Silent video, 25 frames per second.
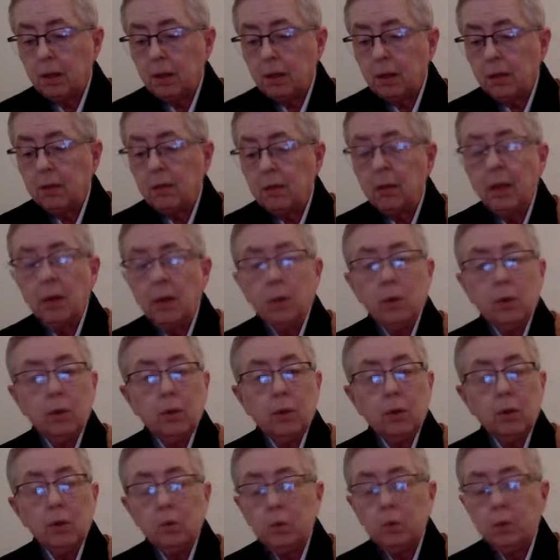They were
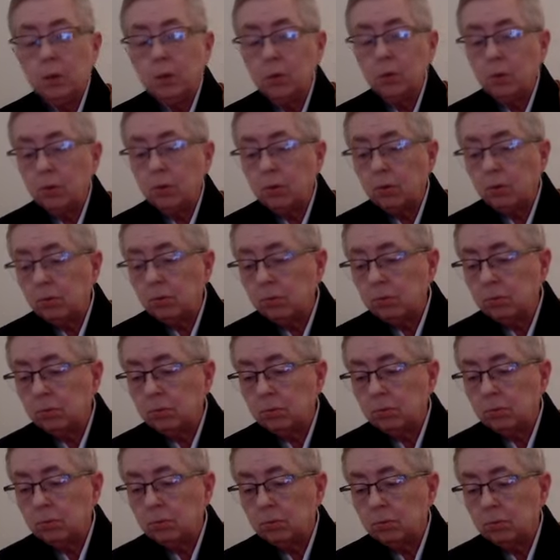human too,
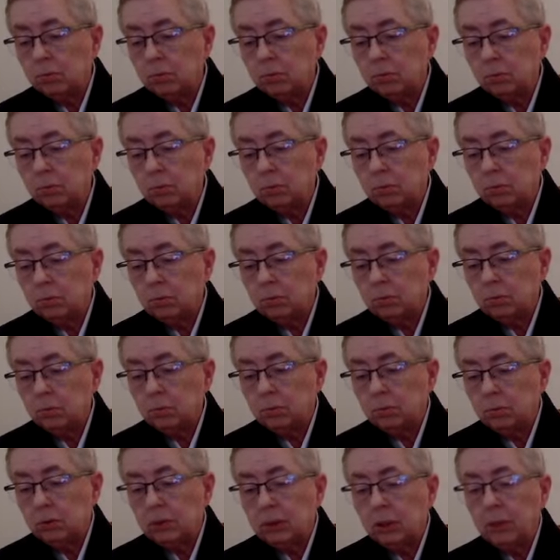
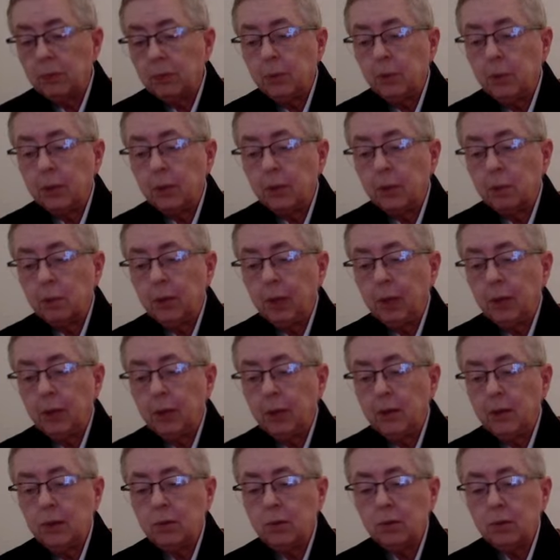subject to
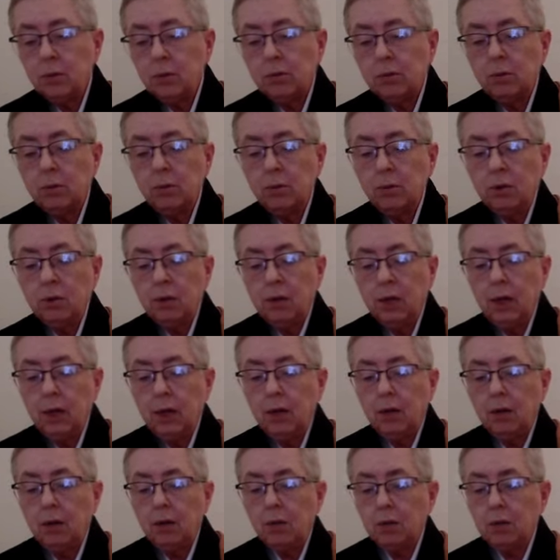pettiness, delusion,
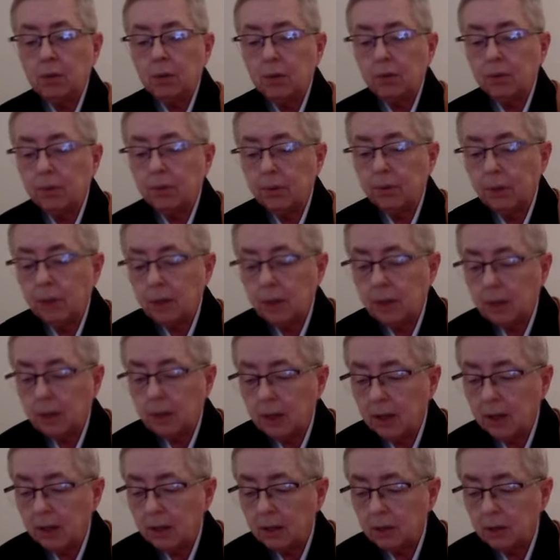anger, suffering, and
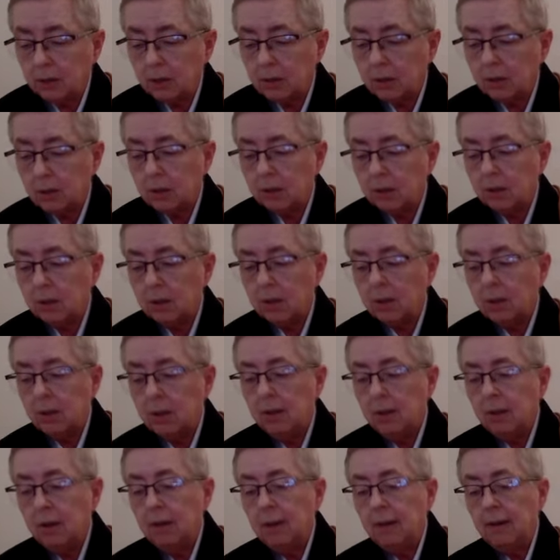angst.
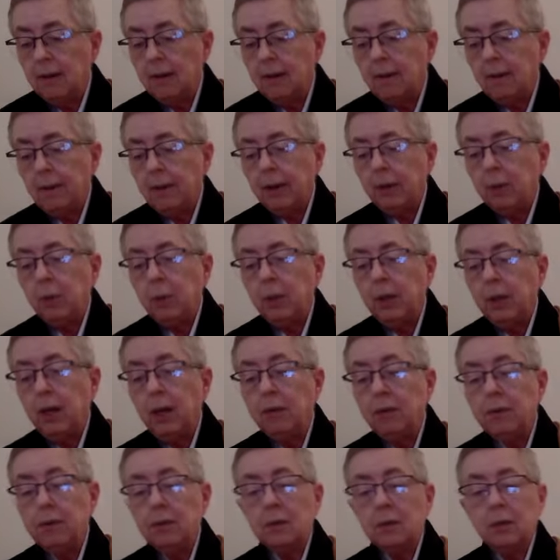And we have
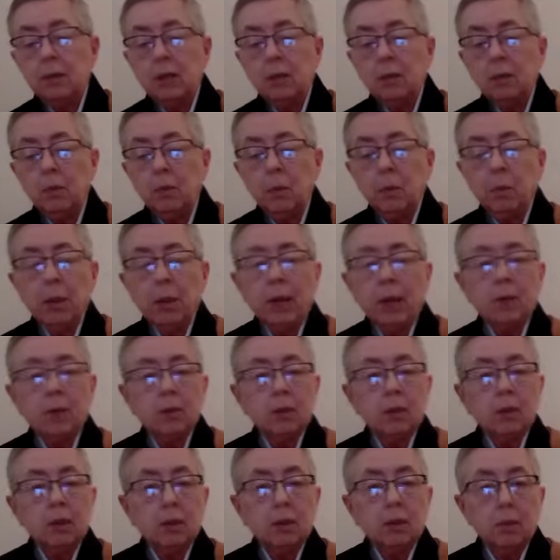the same
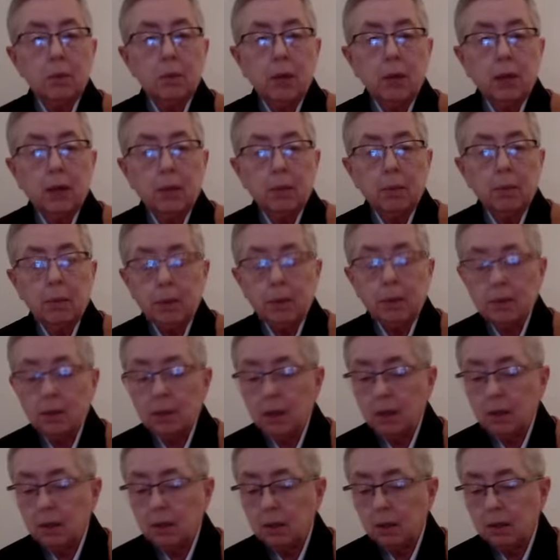capacity to wake up as
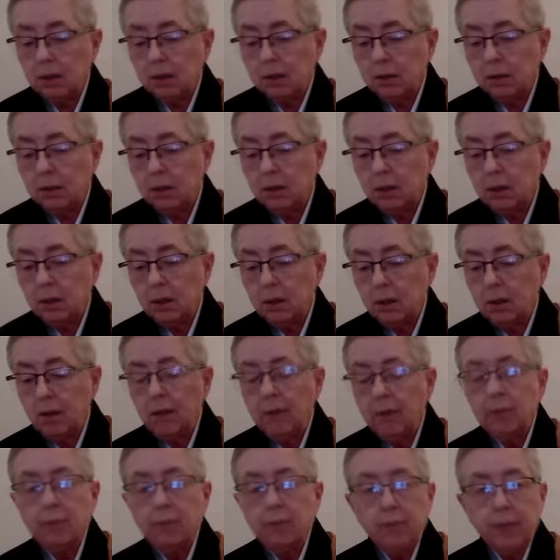they did.
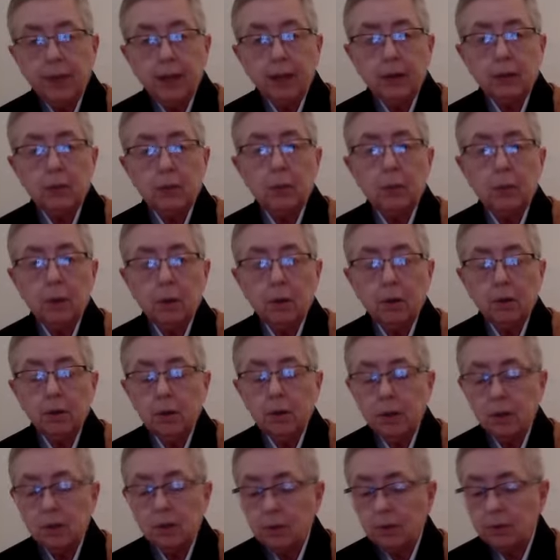In fact, we are
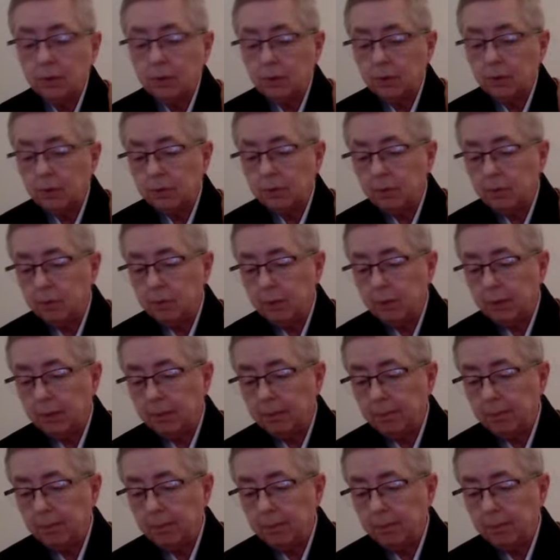not different from them.